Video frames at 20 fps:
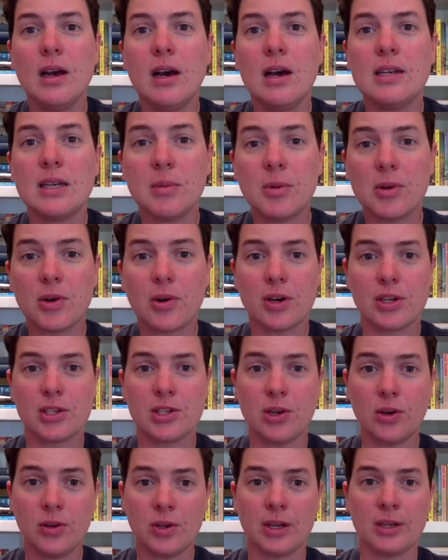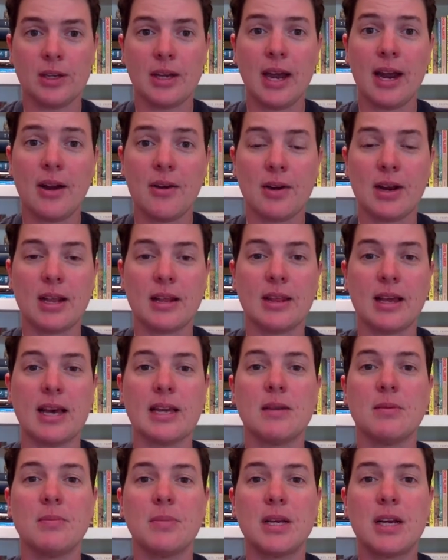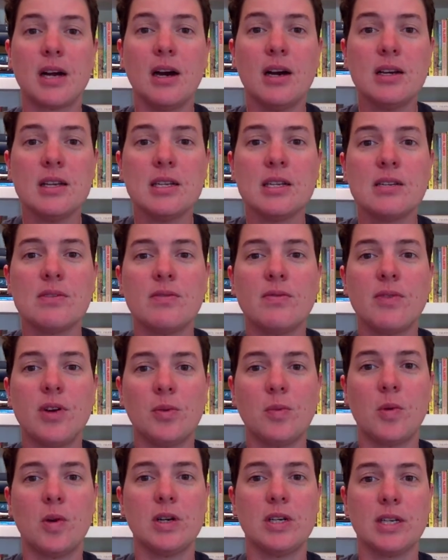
Dumbledore has told Harry that because Voldemort